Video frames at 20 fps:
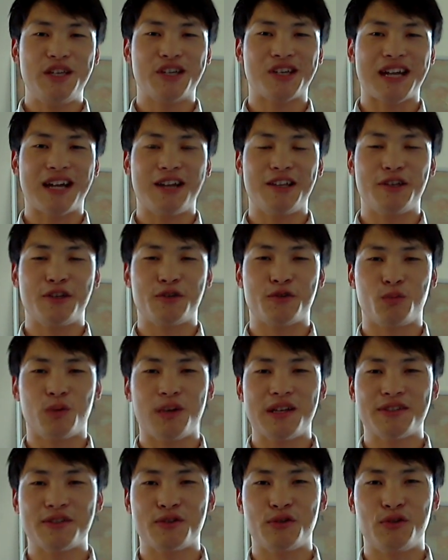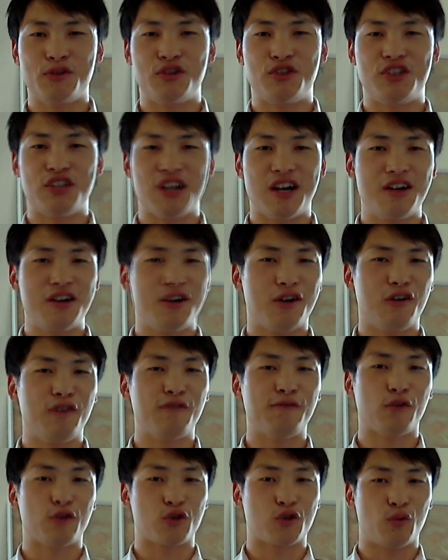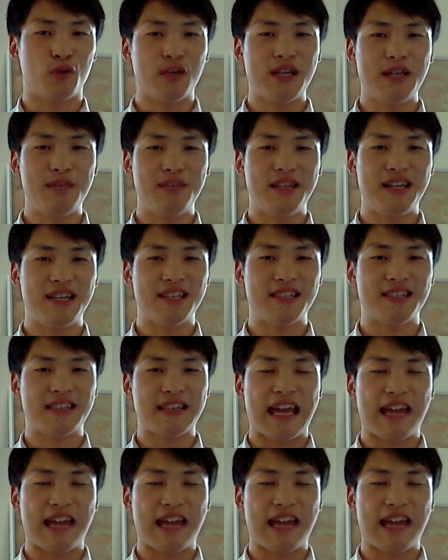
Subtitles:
Challenge was to jungle for 20 minutes